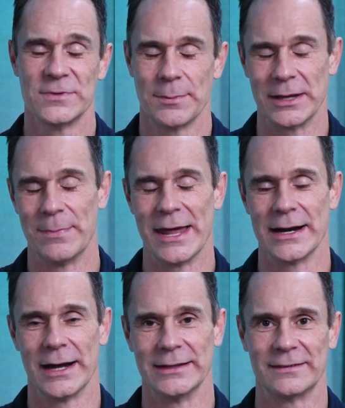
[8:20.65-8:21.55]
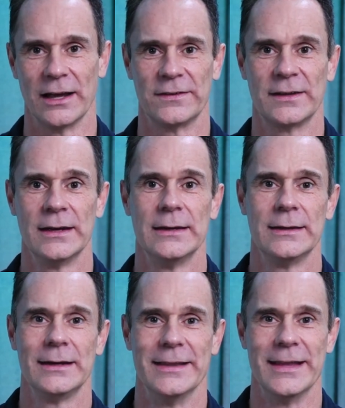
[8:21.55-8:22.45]
something Ben and I discussed
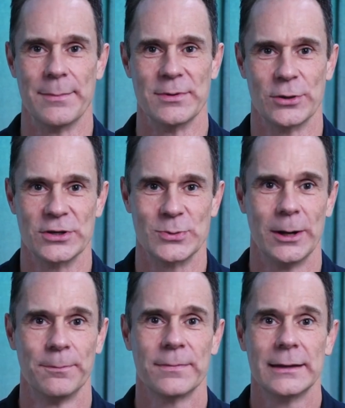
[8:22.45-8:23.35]
in that episode as well.